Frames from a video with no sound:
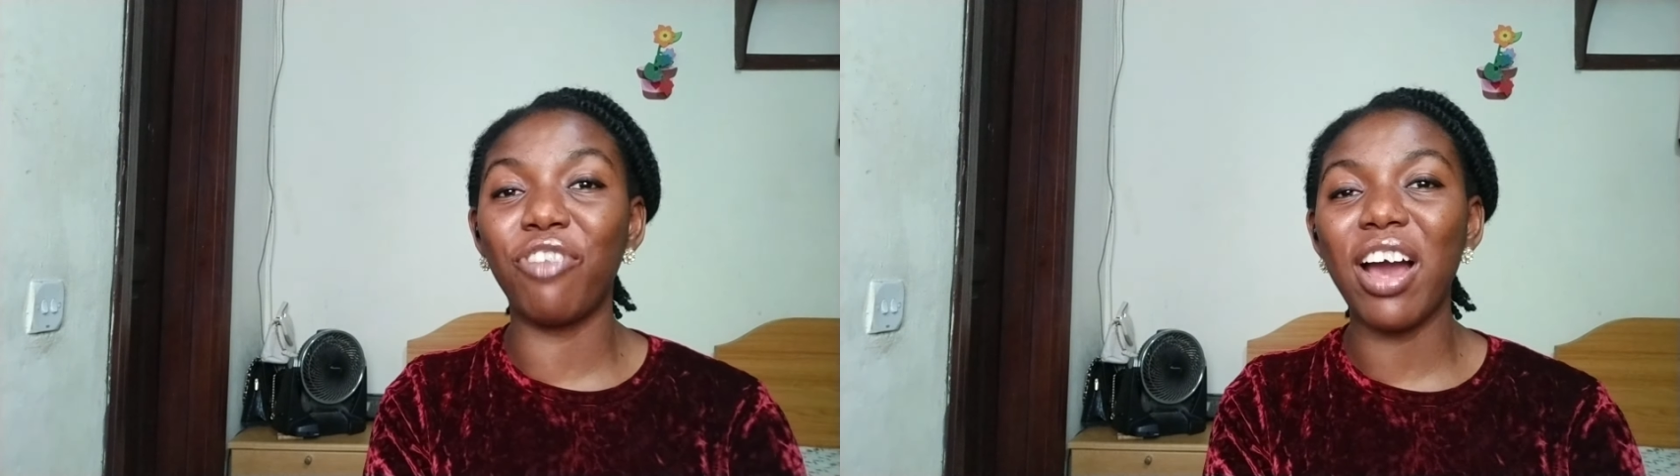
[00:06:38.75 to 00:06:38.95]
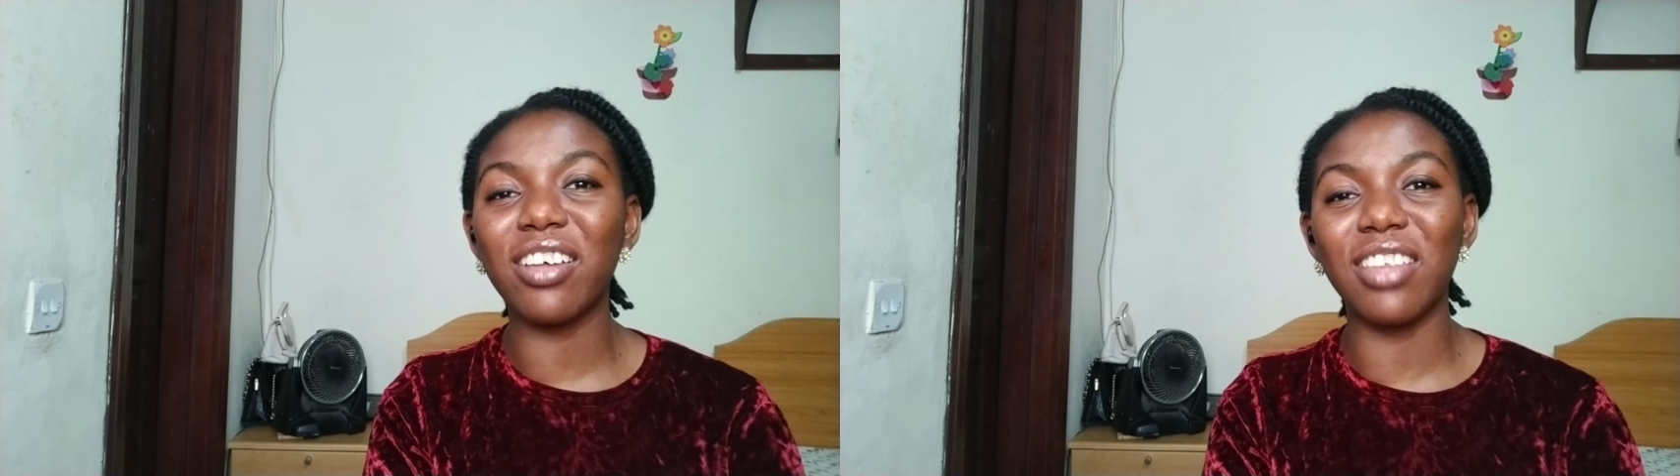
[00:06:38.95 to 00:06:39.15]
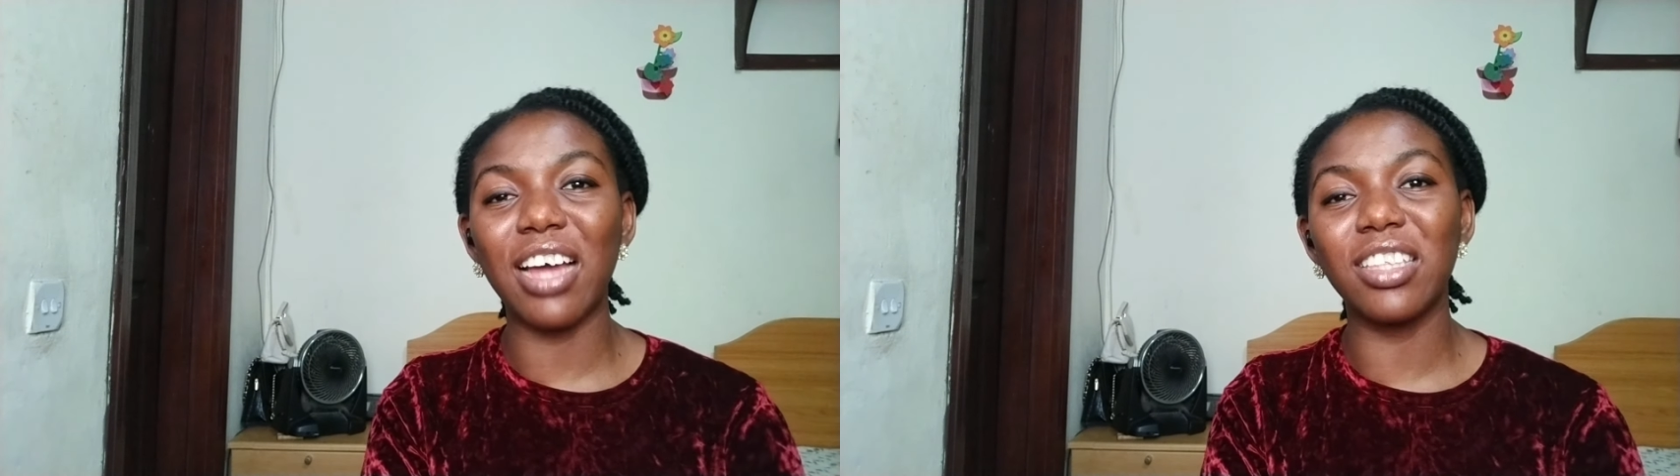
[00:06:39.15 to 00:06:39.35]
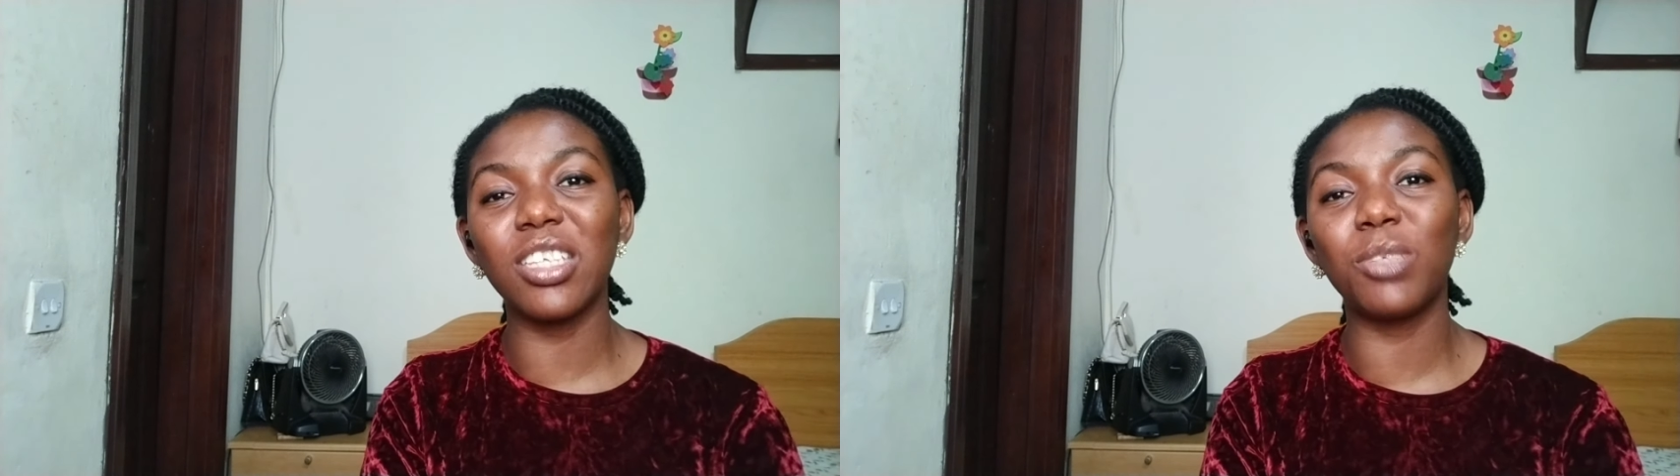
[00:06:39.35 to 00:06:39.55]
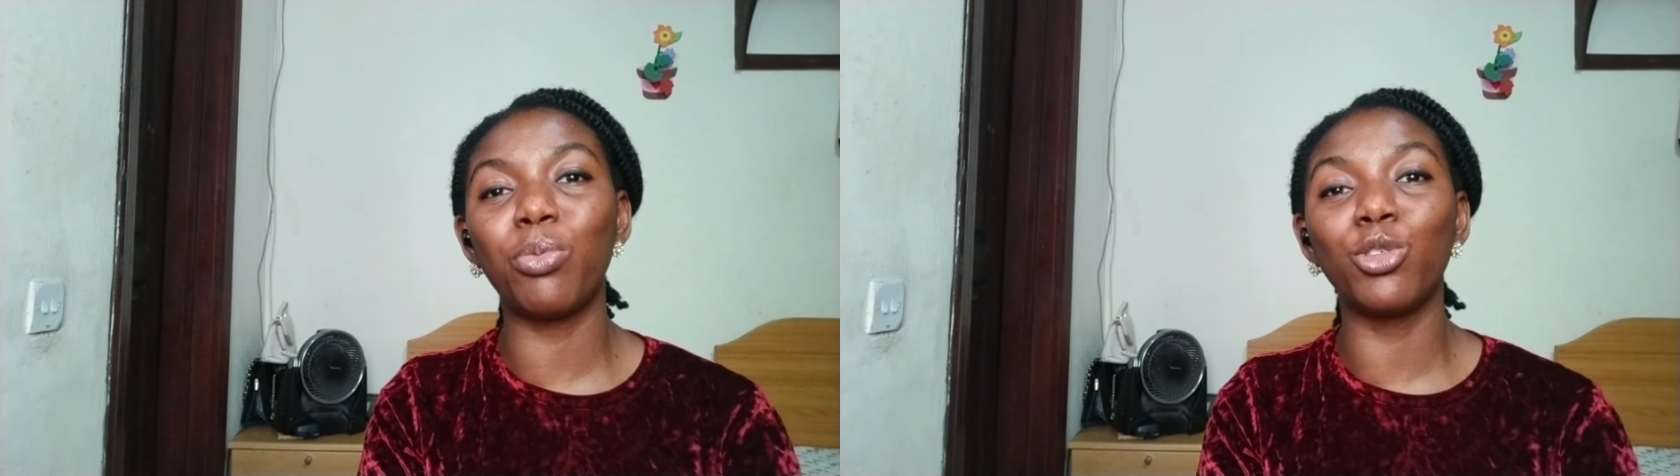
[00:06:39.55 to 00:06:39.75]
fact that
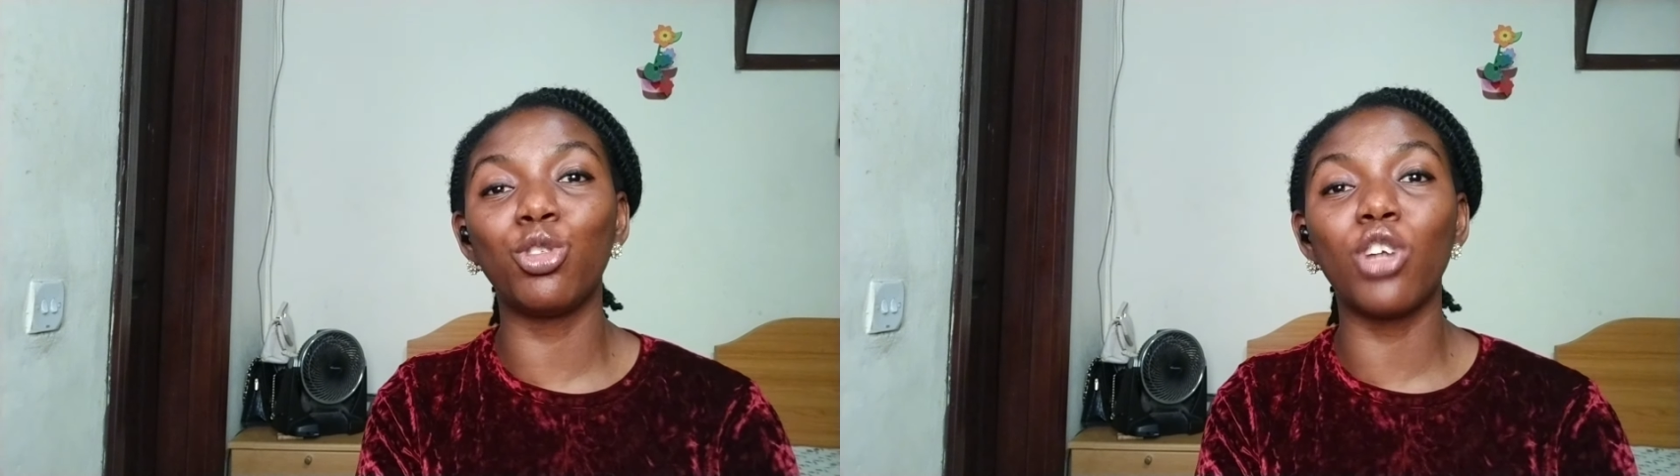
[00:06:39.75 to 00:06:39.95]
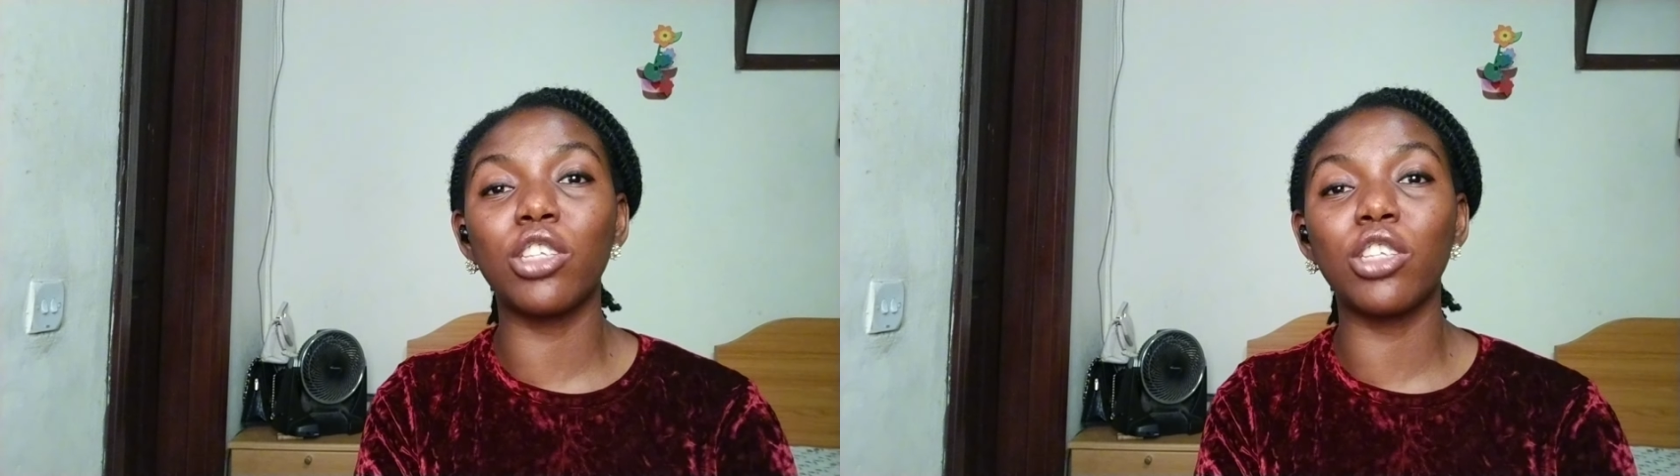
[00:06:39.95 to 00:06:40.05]
these people do